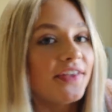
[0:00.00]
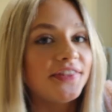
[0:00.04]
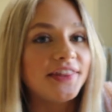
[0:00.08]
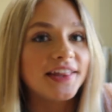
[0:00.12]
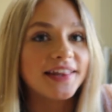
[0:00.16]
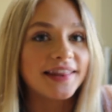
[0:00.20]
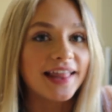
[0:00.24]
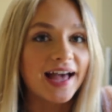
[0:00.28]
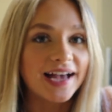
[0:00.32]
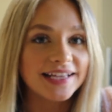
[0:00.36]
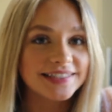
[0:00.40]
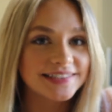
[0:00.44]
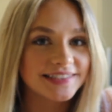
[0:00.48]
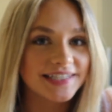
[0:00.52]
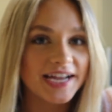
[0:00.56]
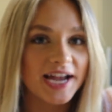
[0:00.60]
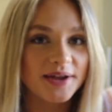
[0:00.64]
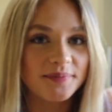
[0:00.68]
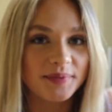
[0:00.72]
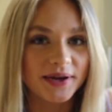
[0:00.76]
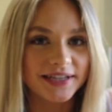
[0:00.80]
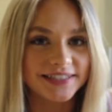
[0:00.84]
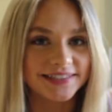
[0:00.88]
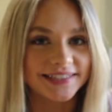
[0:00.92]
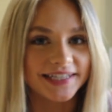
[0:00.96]
The last
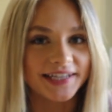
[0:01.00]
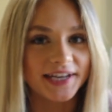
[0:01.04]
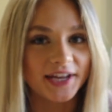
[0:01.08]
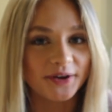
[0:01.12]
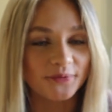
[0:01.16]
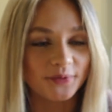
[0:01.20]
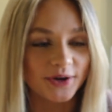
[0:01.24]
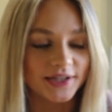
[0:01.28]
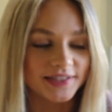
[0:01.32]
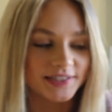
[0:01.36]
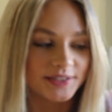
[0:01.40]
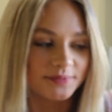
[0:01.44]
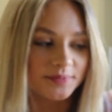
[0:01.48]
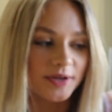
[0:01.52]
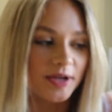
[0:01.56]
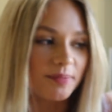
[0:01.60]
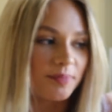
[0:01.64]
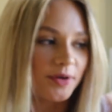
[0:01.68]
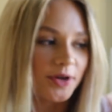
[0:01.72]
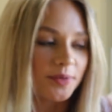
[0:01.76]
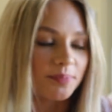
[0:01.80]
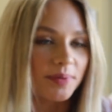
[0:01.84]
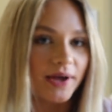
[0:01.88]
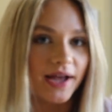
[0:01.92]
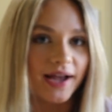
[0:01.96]
time I did a what's in my
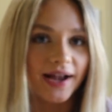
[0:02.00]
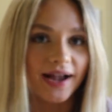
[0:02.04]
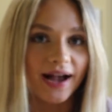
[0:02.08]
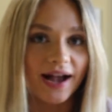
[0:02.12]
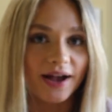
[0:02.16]
book bag,